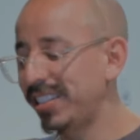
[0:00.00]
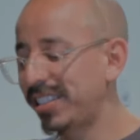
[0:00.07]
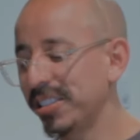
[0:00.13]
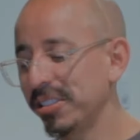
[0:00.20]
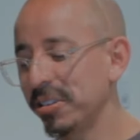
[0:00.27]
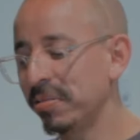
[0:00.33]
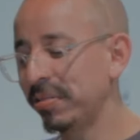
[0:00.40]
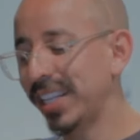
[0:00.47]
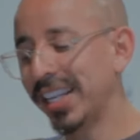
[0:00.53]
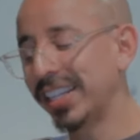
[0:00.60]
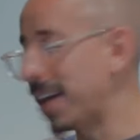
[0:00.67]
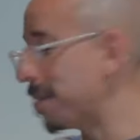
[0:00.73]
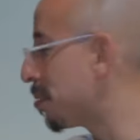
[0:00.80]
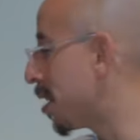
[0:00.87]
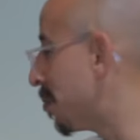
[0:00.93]
still don't think
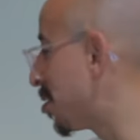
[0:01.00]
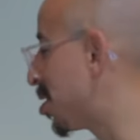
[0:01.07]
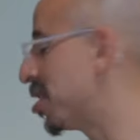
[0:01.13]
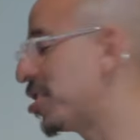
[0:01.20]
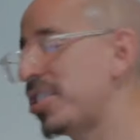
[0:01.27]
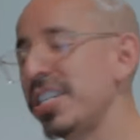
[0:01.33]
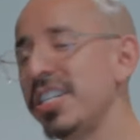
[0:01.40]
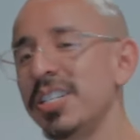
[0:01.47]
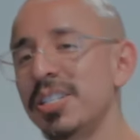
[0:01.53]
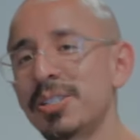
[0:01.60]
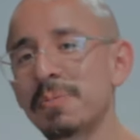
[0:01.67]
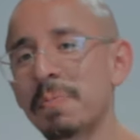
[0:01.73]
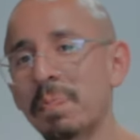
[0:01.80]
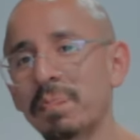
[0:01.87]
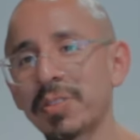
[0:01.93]
that Parmesan
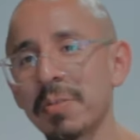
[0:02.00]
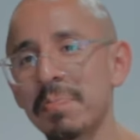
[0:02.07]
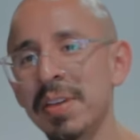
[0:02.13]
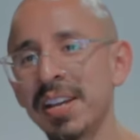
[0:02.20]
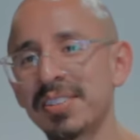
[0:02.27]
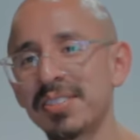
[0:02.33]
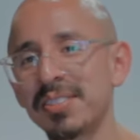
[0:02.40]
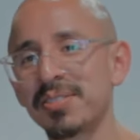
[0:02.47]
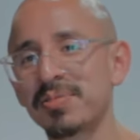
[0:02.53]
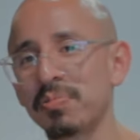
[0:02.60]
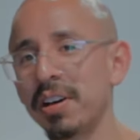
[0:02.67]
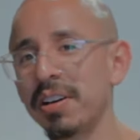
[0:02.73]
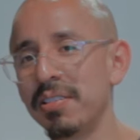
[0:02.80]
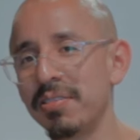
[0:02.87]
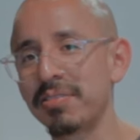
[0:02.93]
cheese mixes
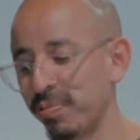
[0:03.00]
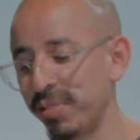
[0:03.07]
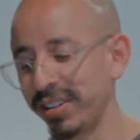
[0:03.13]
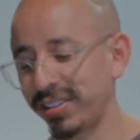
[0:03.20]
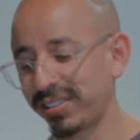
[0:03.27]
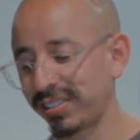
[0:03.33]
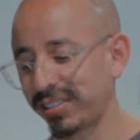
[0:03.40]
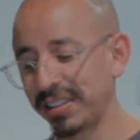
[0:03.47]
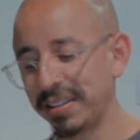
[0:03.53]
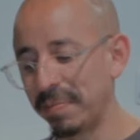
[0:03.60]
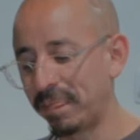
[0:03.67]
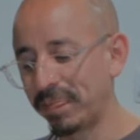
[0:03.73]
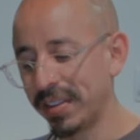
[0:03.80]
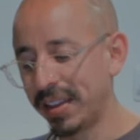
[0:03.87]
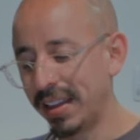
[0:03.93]
well with
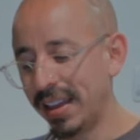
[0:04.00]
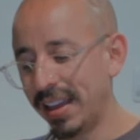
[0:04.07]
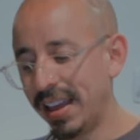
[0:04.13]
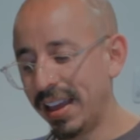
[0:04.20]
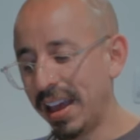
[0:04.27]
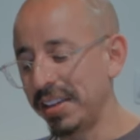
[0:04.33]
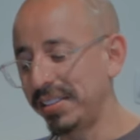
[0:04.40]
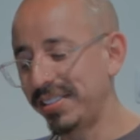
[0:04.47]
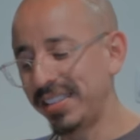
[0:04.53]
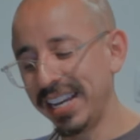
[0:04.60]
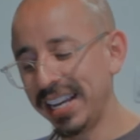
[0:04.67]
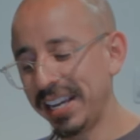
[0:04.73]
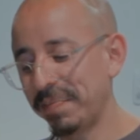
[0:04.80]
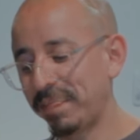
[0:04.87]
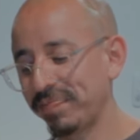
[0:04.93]
it.
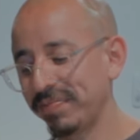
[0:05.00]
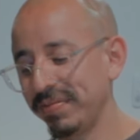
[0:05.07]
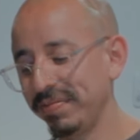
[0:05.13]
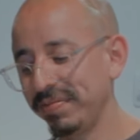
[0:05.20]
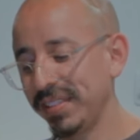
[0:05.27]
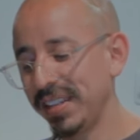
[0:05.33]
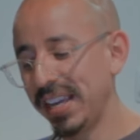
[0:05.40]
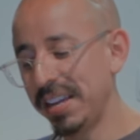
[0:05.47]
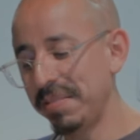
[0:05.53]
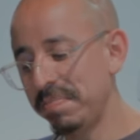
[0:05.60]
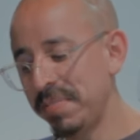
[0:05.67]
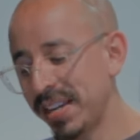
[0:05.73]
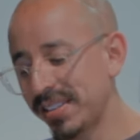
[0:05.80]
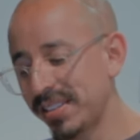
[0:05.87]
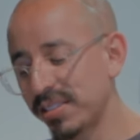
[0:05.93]
It
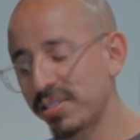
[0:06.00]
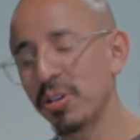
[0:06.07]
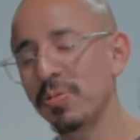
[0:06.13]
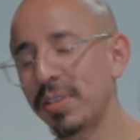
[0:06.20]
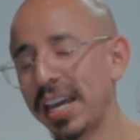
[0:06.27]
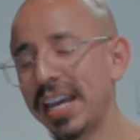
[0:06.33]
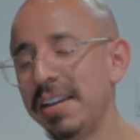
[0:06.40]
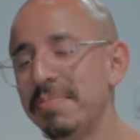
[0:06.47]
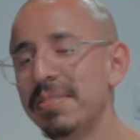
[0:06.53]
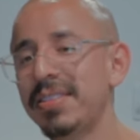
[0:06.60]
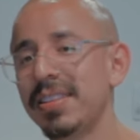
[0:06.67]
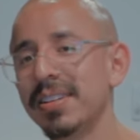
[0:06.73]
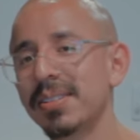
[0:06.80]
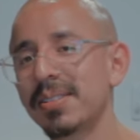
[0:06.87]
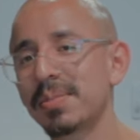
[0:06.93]
mixes okay with
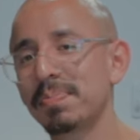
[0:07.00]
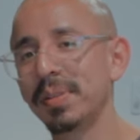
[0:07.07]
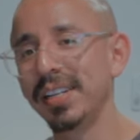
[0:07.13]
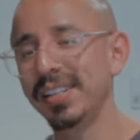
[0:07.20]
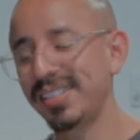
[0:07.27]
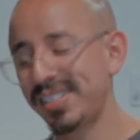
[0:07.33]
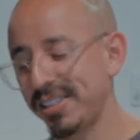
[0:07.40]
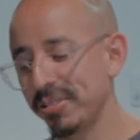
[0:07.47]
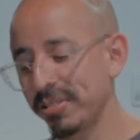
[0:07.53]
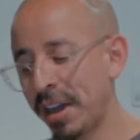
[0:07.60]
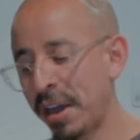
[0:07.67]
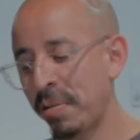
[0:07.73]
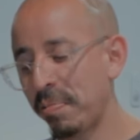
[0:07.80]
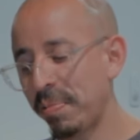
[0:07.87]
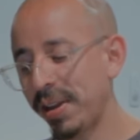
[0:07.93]
this, but it's still
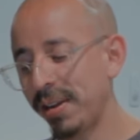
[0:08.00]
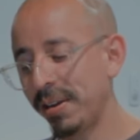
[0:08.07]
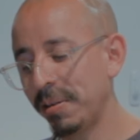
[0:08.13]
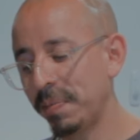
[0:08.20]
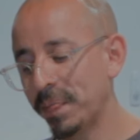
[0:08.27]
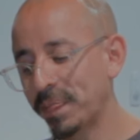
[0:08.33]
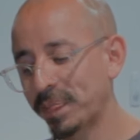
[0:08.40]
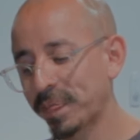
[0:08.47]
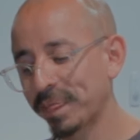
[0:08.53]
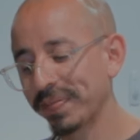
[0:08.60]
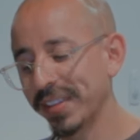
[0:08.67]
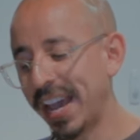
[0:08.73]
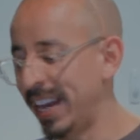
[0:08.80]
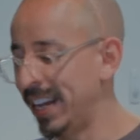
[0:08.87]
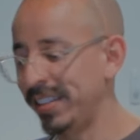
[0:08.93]
kind of weird.
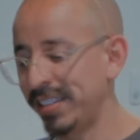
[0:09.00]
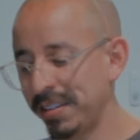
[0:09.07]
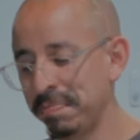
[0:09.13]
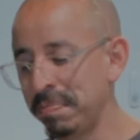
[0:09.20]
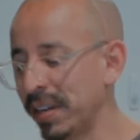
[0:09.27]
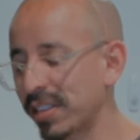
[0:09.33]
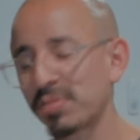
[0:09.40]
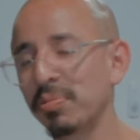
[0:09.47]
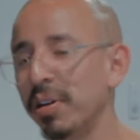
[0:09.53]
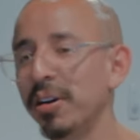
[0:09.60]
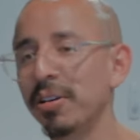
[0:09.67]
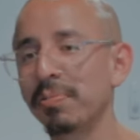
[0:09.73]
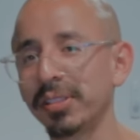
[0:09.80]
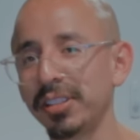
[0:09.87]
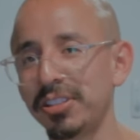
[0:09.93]
And it didn't mix
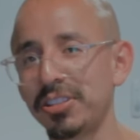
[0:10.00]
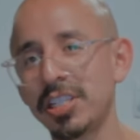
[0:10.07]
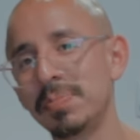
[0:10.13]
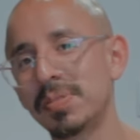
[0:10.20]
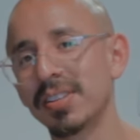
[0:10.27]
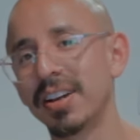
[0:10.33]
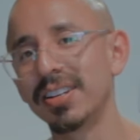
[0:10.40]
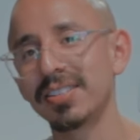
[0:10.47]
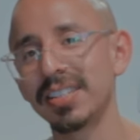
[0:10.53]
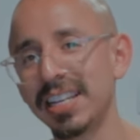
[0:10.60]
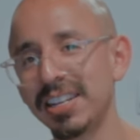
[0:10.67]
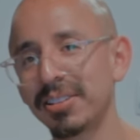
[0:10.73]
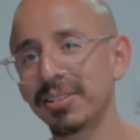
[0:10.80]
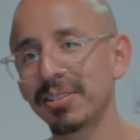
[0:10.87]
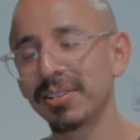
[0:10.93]
well with the cheap sauce
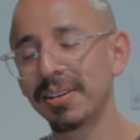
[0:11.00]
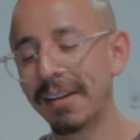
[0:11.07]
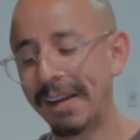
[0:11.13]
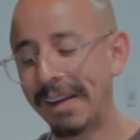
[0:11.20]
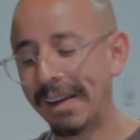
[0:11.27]
either.